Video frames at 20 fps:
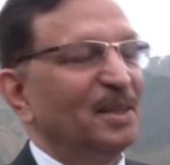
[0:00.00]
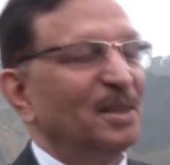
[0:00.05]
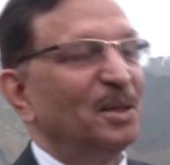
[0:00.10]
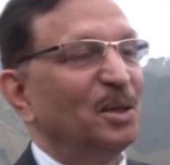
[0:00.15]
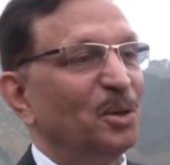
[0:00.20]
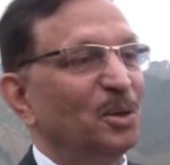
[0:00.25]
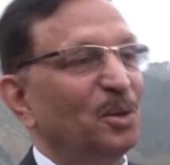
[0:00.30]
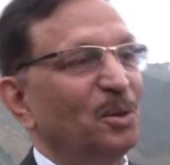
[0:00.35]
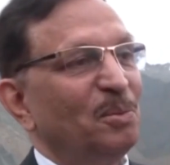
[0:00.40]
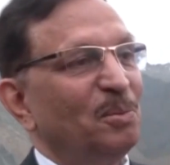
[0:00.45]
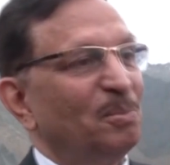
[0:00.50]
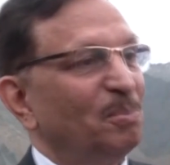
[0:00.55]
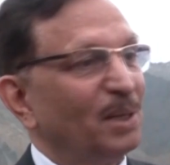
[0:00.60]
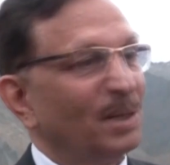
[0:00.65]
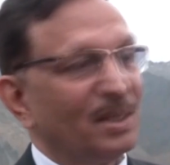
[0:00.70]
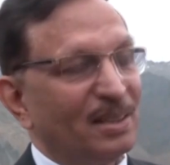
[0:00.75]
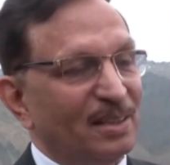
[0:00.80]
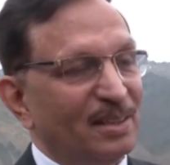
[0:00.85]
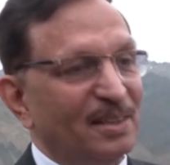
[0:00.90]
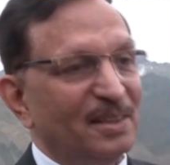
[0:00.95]

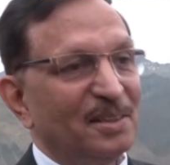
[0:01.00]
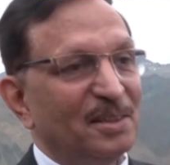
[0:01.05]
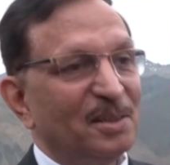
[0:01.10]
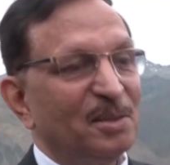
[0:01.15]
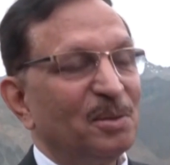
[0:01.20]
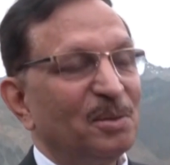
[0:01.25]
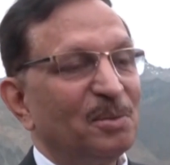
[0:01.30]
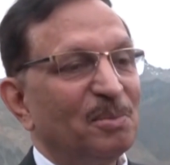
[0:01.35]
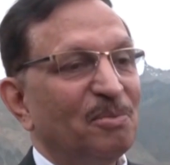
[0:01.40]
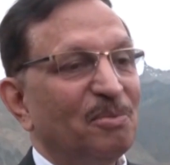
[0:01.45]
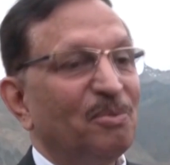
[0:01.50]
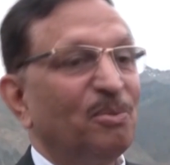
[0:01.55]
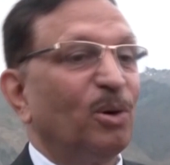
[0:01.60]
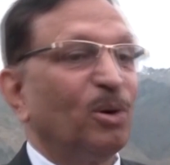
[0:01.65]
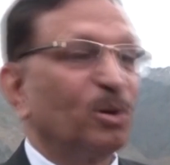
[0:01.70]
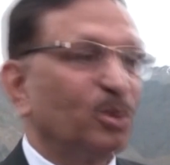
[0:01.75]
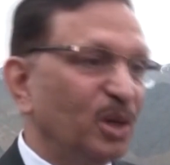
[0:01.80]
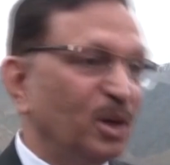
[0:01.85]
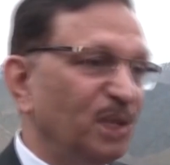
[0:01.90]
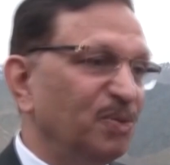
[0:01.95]
But
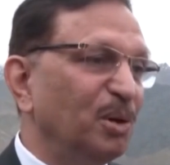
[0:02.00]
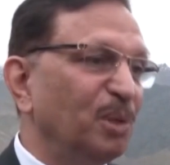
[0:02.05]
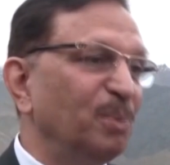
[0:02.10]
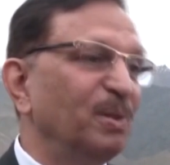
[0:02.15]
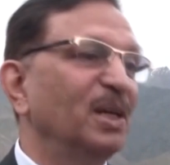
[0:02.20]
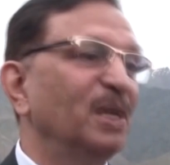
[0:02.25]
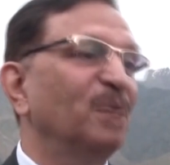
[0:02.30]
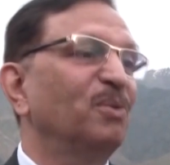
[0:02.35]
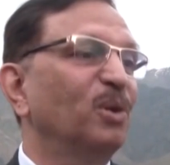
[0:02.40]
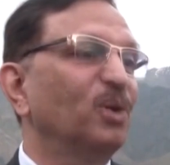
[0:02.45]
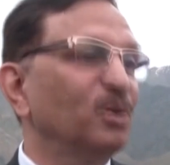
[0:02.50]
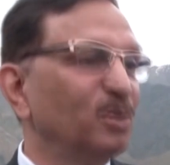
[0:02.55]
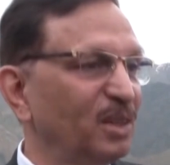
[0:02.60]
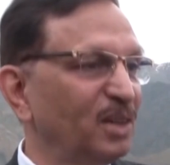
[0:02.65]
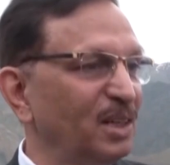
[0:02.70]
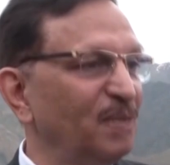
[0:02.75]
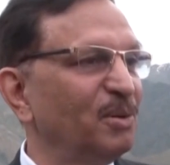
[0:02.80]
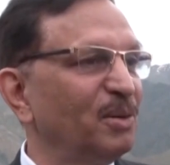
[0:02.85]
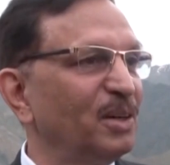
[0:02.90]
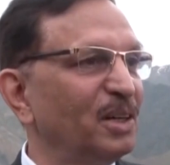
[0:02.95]
fortunately for me and
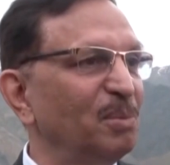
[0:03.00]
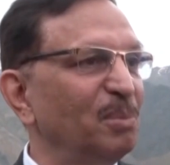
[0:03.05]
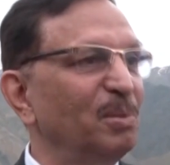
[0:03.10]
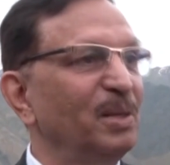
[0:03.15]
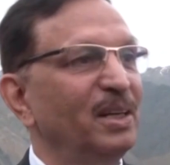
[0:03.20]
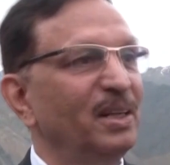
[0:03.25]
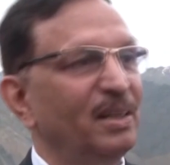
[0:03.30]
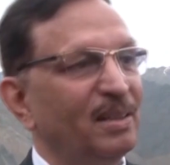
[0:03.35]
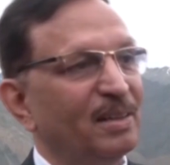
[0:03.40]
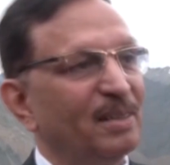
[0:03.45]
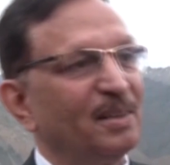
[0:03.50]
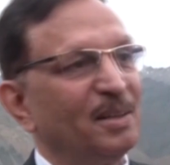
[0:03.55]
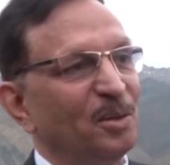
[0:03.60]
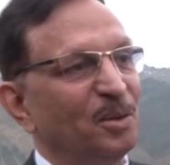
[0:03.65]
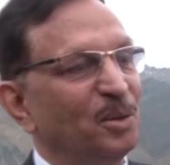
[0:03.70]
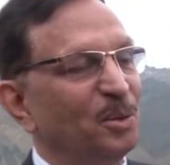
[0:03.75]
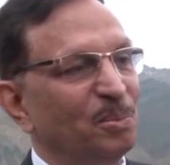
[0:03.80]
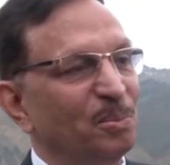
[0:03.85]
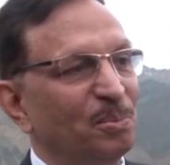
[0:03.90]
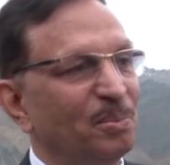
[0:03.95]
fortunately for Ranbir,
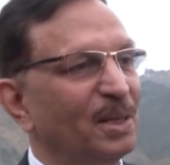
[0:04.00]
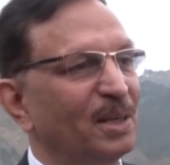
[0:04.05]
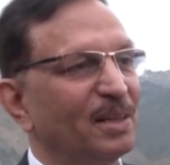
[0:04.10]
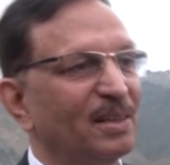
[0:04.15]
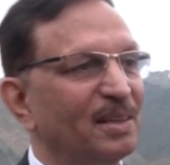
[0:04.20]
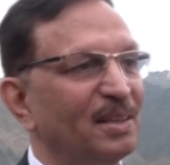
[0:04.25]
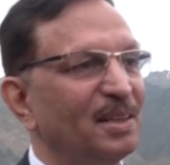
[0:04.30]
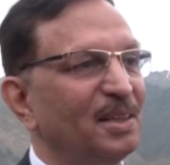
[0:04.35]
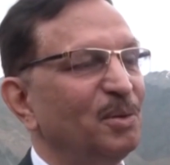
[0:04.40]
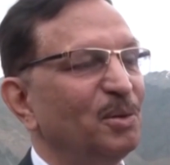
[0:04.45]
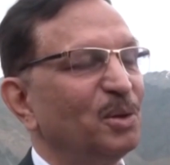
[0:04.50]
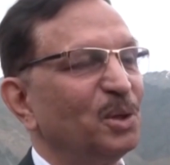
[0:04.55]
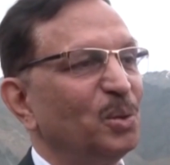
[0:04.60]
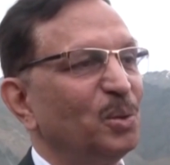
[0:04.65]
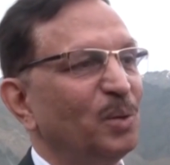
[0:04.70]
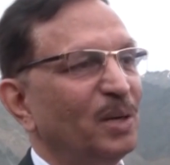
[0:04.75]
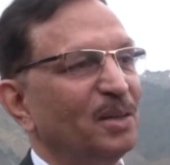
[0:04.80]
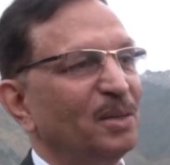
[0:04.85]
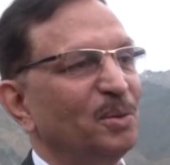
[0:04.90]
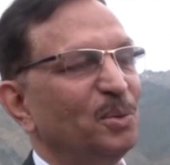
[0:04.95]
that he was
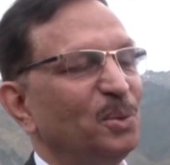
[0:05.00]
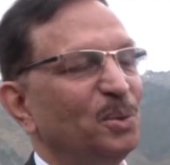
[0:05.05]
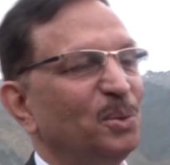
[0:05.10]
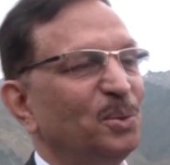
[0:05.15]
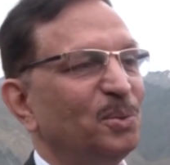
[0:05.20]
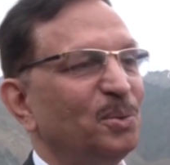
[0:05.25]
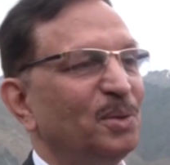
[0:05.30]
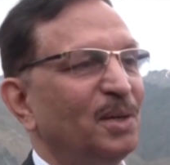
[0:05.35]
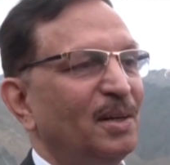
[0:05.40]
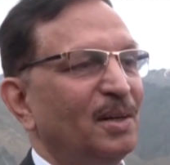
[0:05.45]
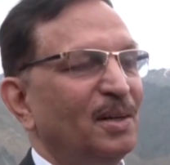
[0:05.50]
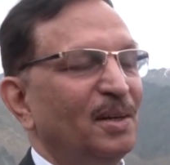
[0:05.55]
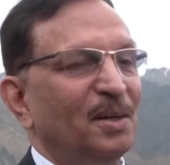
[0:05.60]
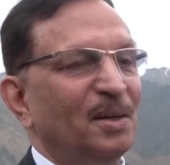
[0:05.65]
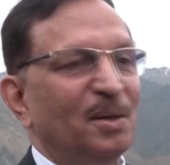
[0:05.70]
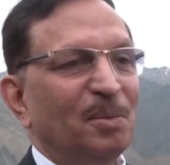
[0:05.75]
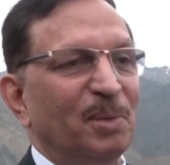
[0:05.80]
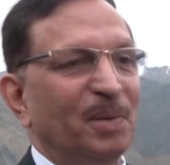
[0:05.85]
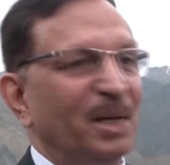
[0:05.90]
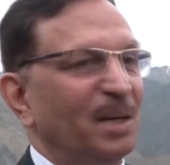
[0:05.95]
the one who
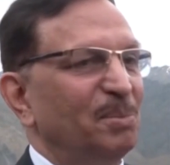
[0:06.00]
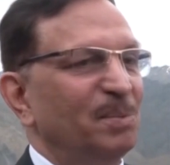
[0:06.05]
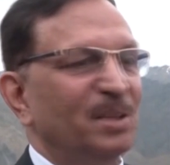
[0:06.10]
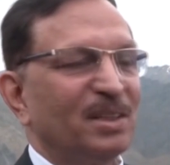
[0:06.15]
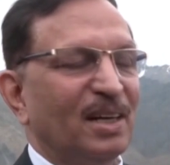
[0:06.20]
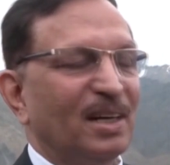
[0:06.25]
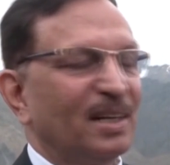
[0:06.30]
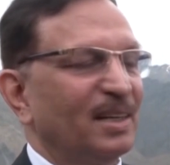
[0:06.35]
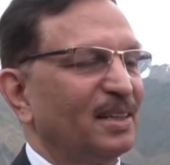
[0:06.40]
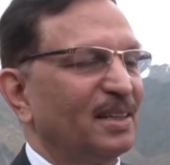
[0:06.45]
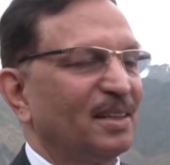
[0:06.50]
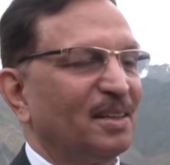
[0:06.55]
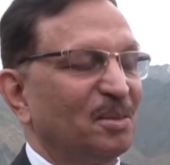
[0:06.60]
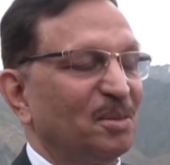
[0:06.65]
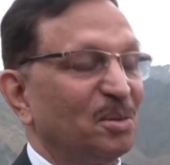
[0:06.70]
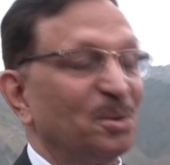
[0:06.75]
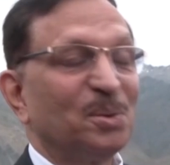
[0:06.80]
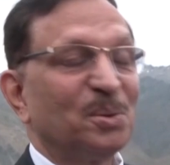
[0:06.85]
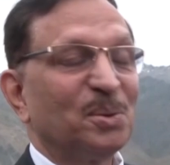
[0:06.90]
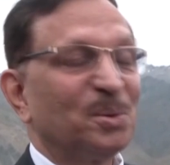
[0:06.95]
became the target.
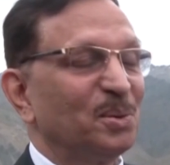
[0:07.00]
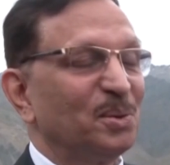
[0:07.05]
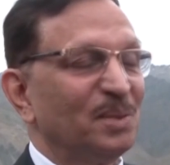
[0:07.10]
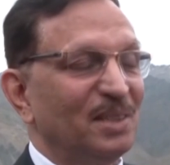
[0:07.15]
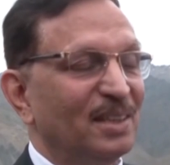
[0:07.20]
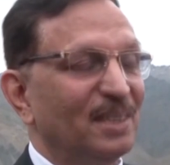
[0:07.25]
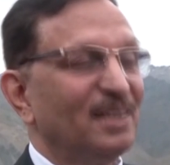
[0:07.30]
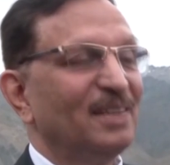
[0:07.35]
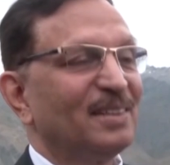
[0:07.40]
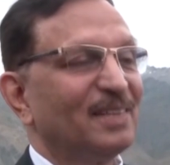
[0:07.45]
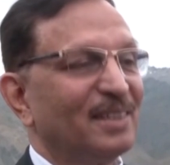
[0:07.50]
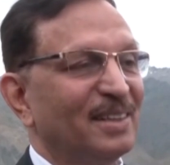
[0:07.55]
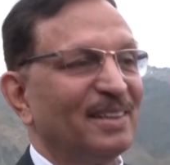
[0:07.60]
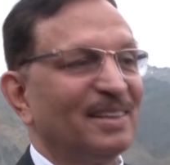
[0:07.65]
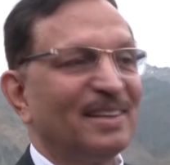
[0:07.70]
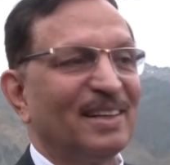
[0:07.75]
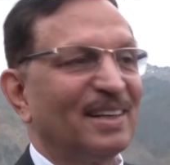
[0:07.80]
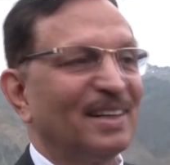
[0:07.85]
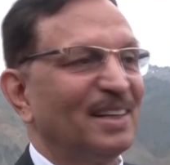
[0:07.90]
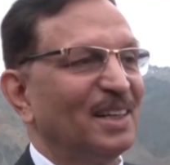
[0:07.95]
So these are the
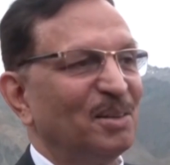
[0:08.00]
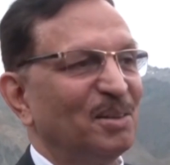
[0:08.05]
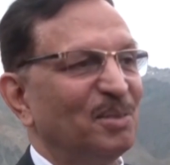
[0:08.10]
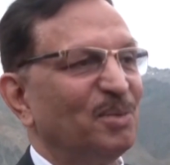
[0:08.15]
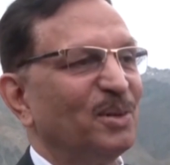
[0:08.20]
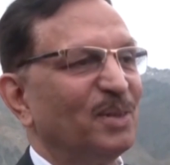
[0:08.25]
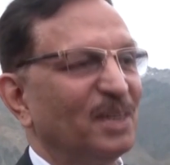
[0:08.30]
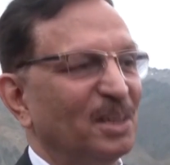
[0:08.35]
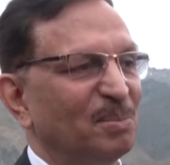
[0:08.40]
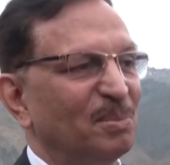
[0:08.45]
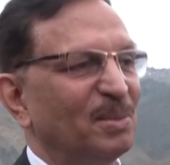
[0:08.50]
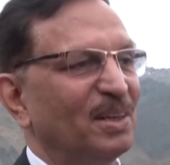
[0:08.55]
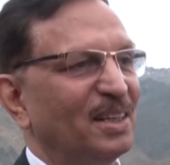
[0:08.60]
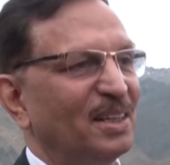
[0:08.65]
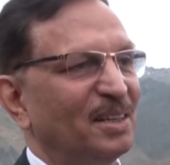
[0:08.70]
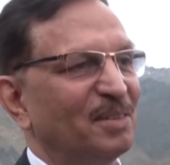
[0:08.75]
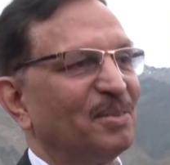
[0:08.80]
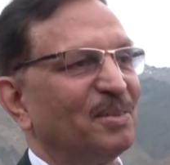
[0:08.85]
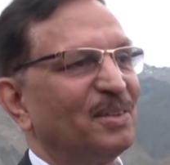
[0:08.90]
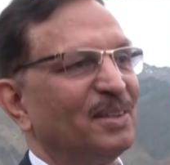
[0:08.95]
incidents that I can never forget in my
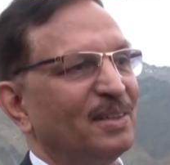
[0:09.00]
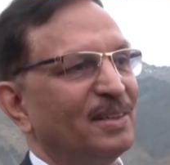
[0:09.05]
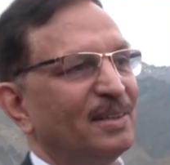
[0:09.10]
life.